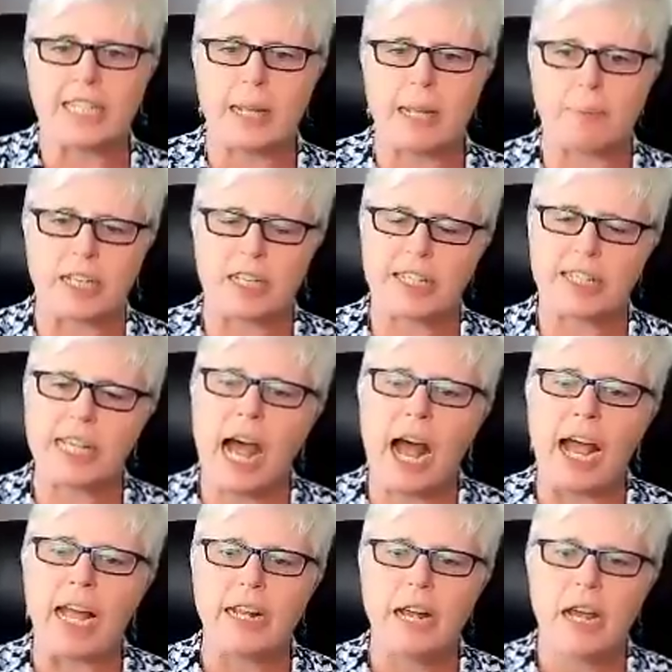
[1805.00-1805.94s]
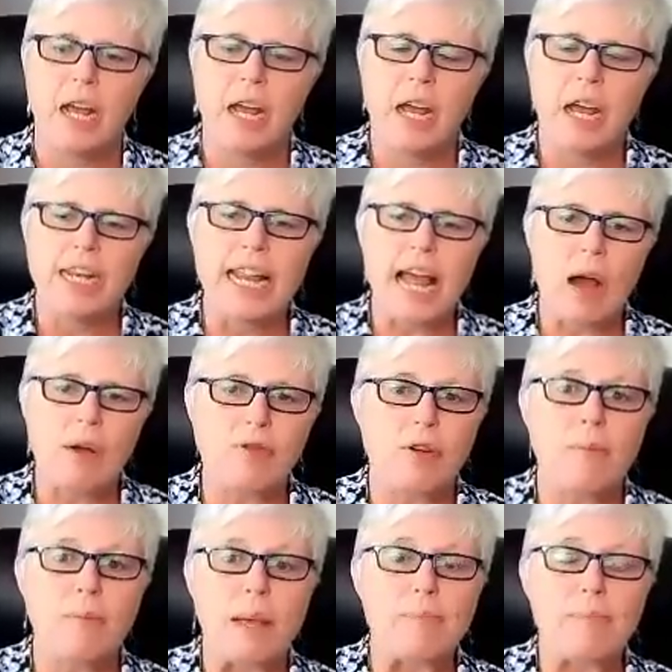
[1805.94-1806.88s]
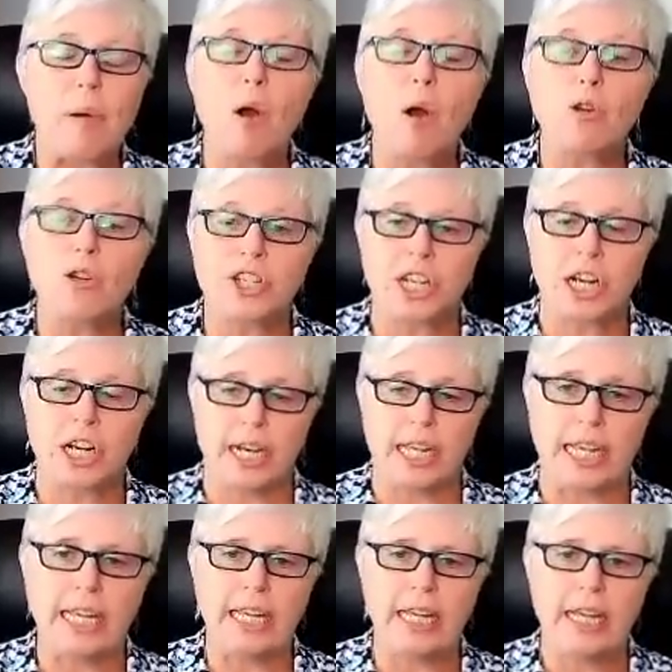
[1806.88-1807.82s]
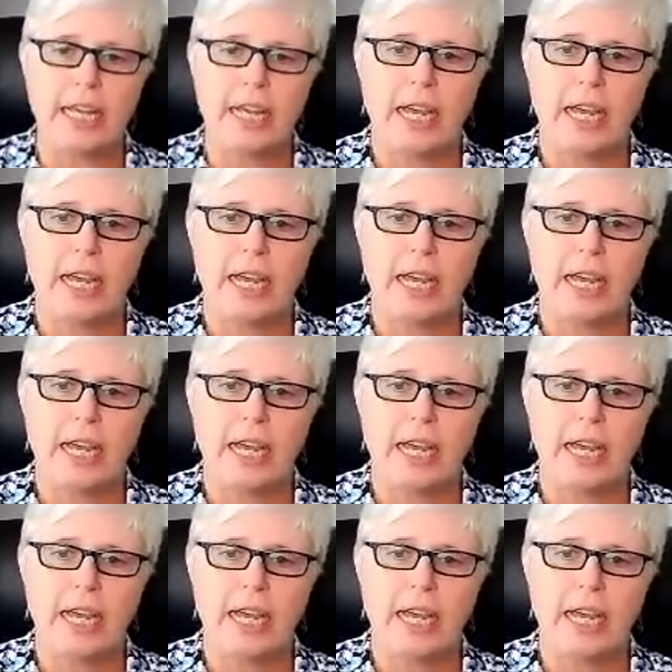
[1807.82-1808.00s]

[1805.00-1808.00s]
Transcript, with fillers: I stepped aside. Now, for me personally,